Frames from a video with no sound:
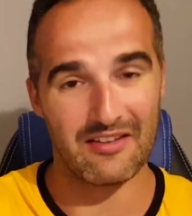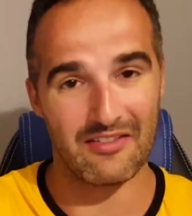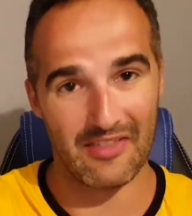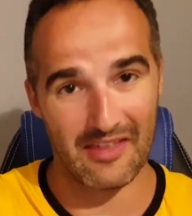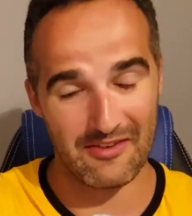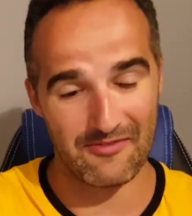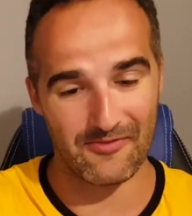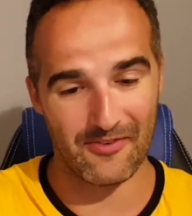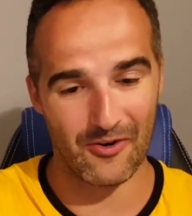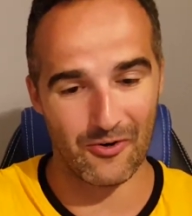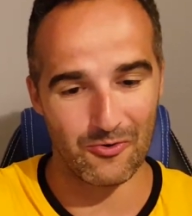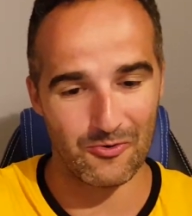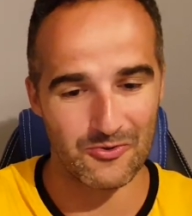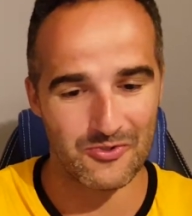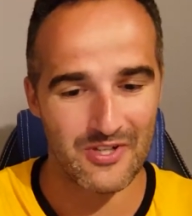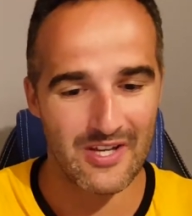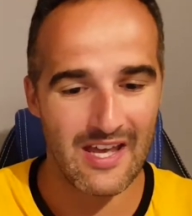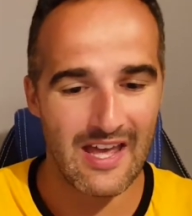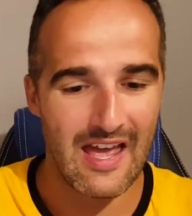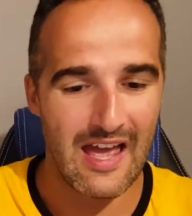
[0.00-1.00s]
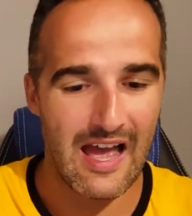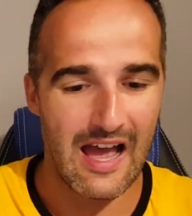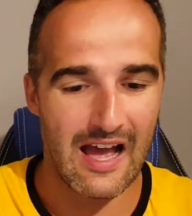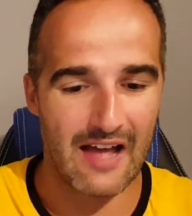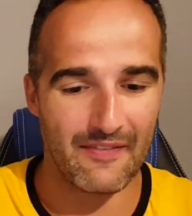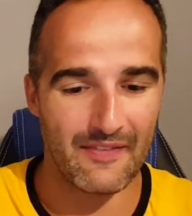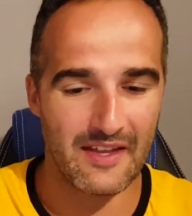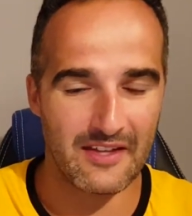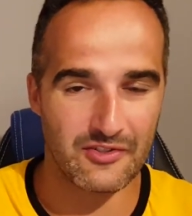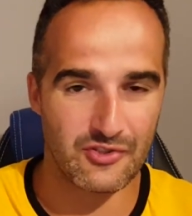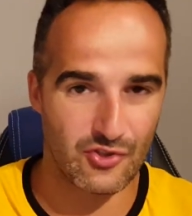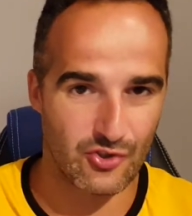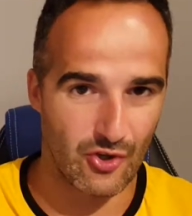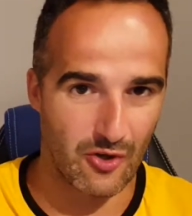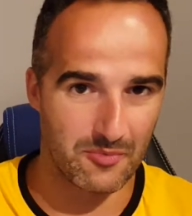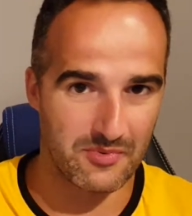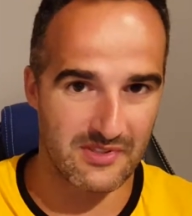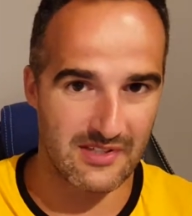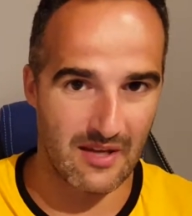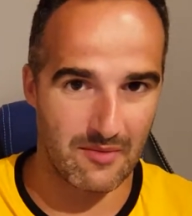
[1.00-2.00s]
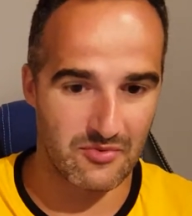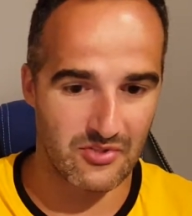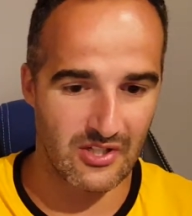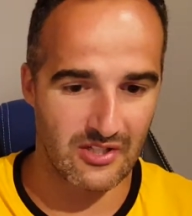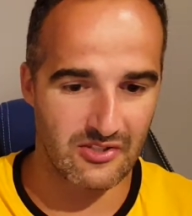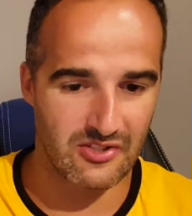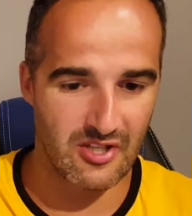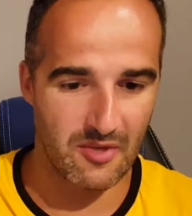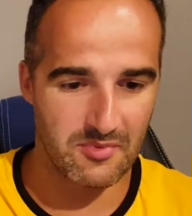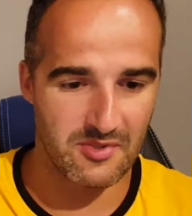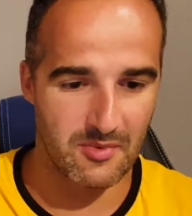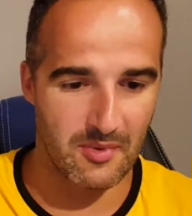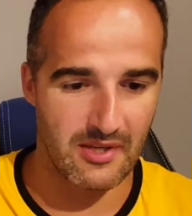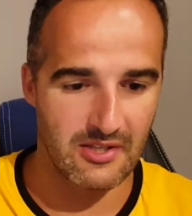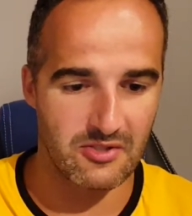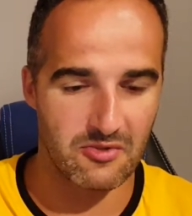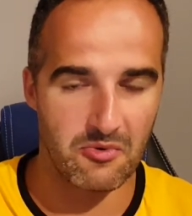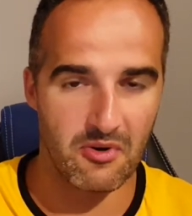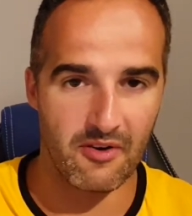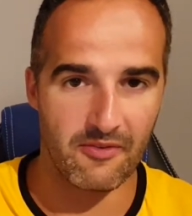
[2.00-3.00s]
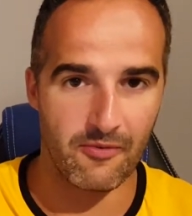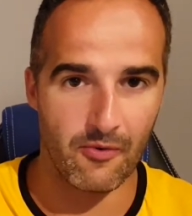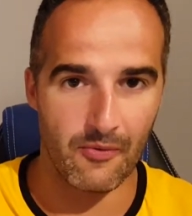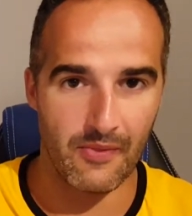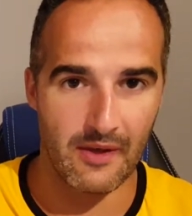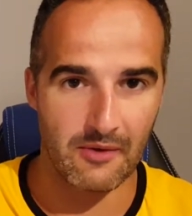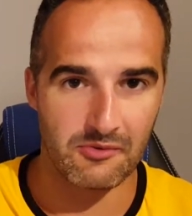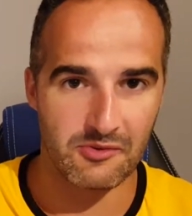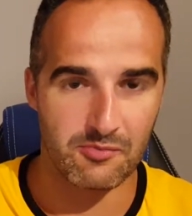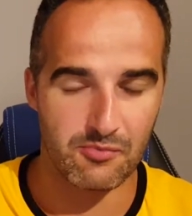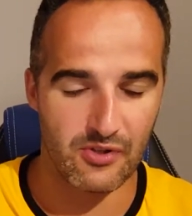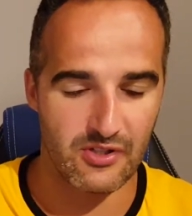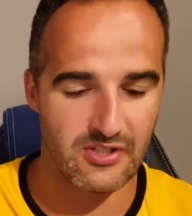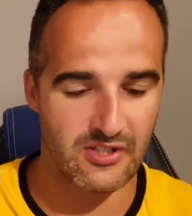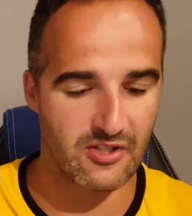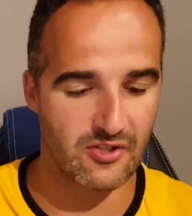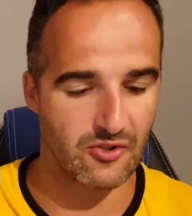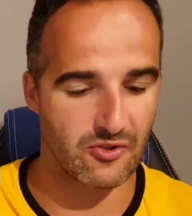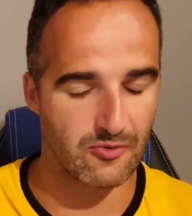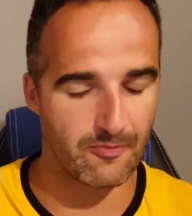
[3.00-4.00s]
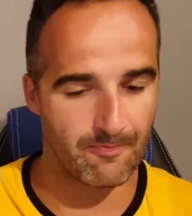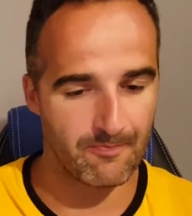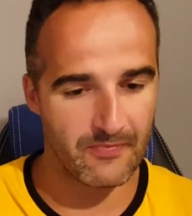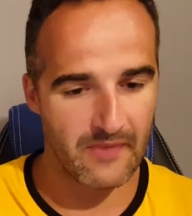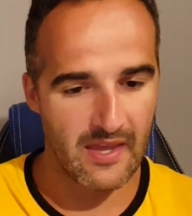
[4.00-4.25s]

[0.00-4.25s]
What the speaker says: they fold, and that stops damaging subspace, so I thought that was pretty cool.